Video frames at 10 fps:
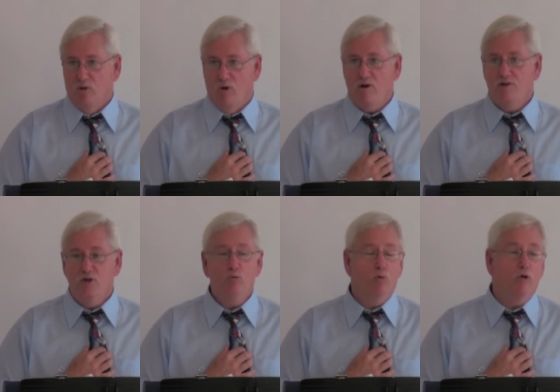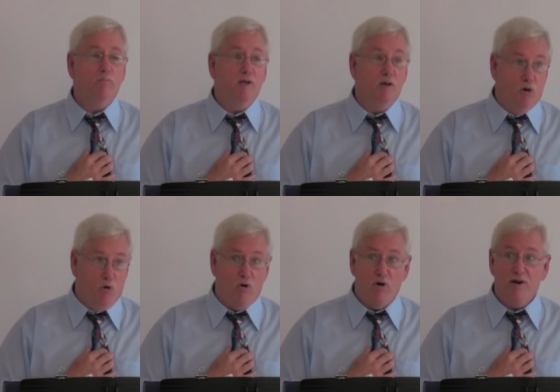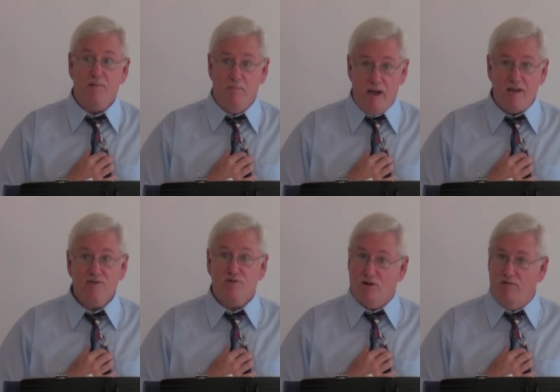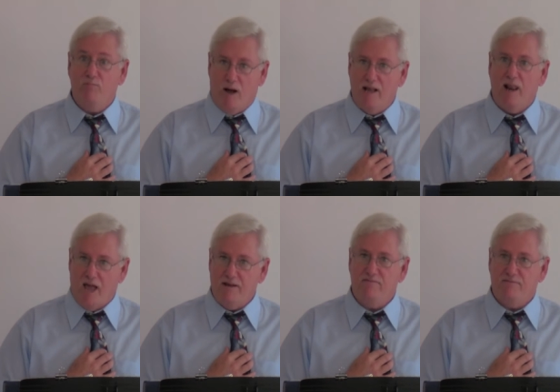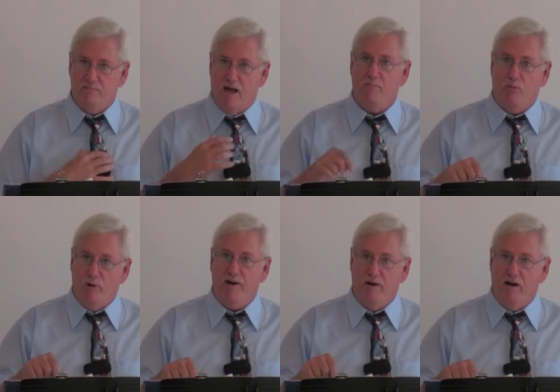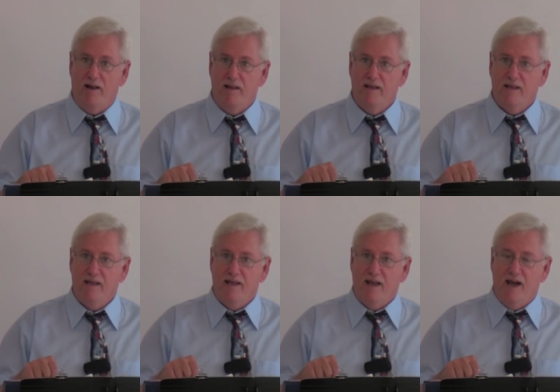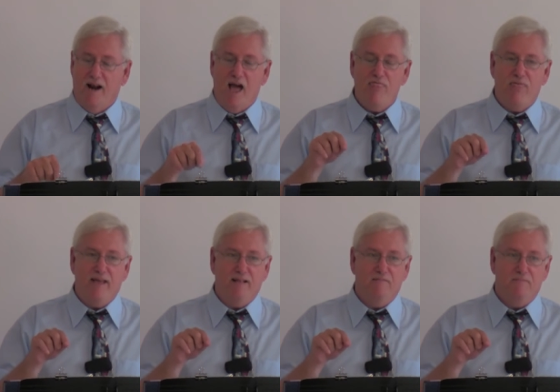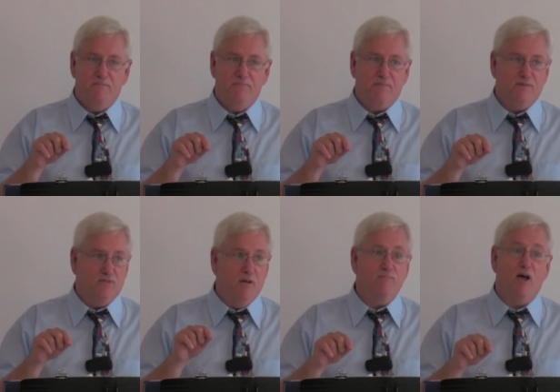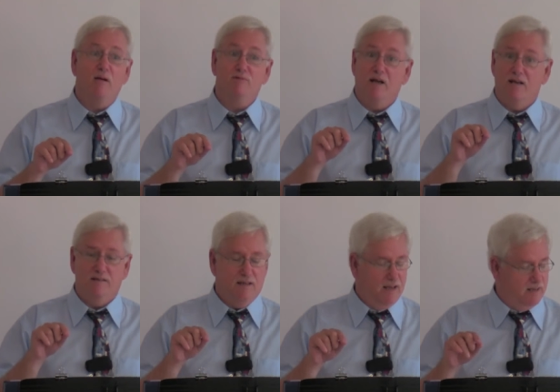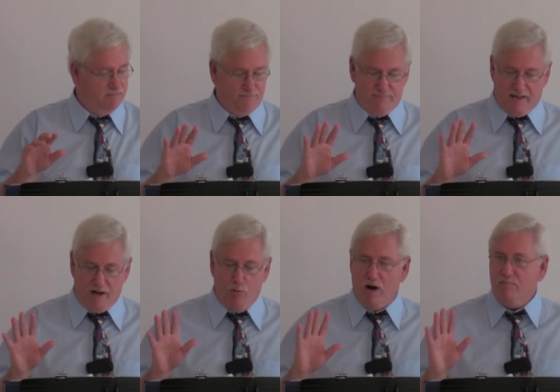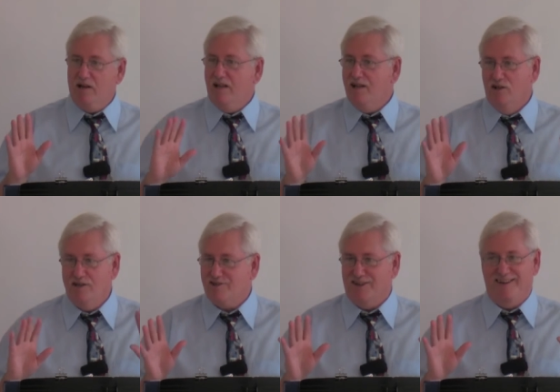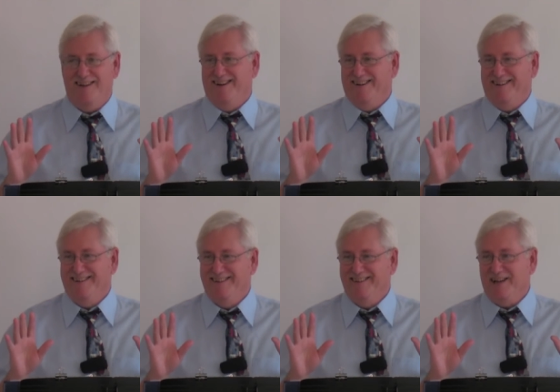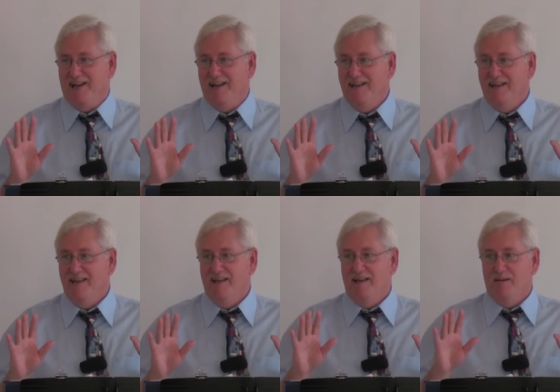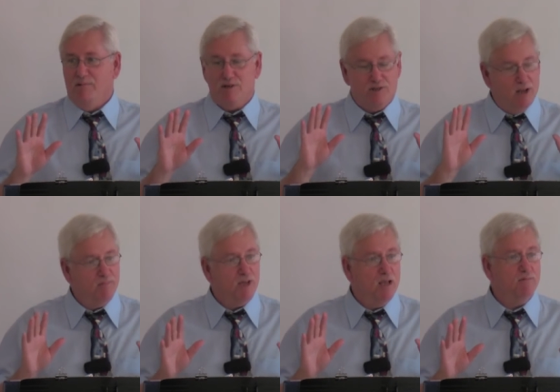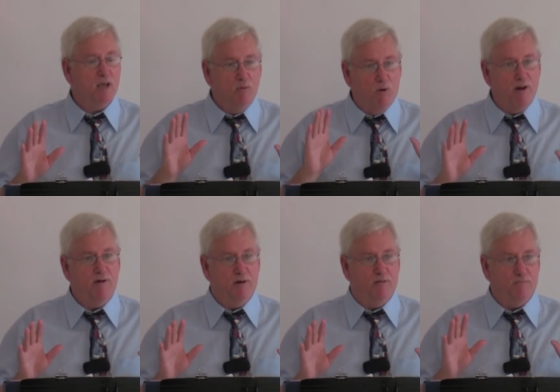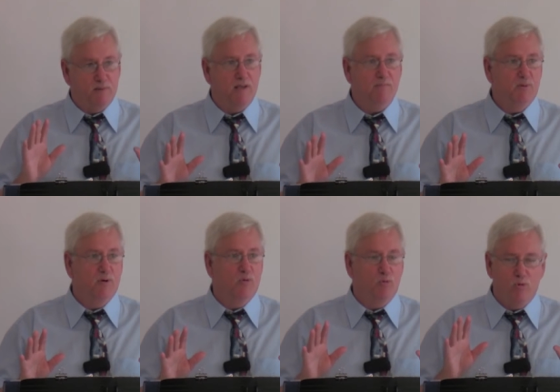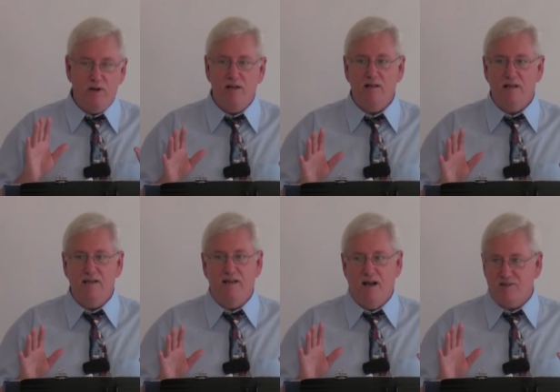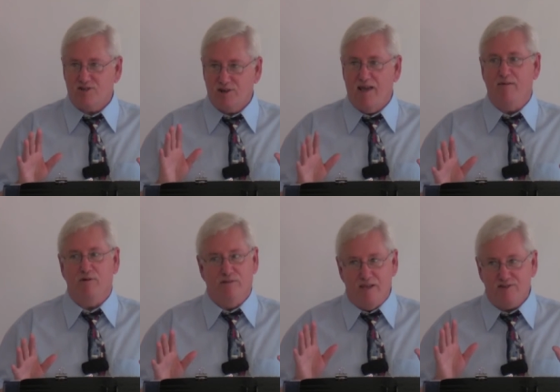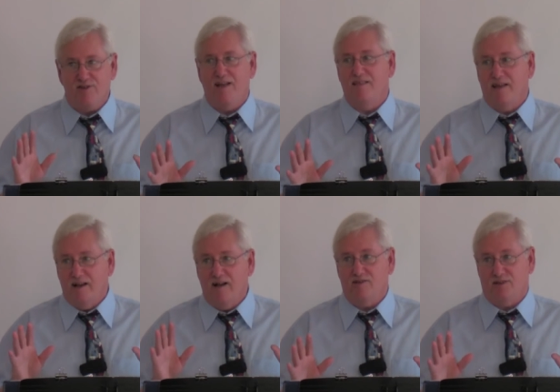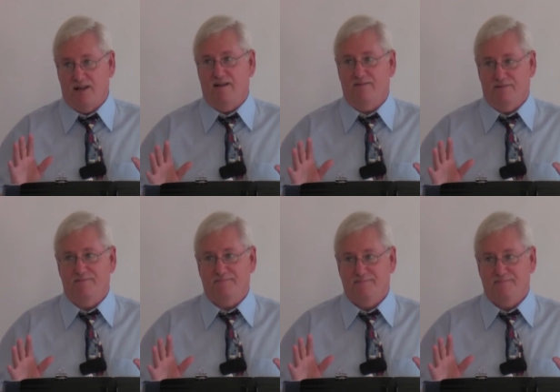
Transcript: Lord, You will be Lord, Master of my life from that point on. And I think sometimes I don't want to be legalistic here, okay? But sometimes I wonder if people really got saved when they say they got saved.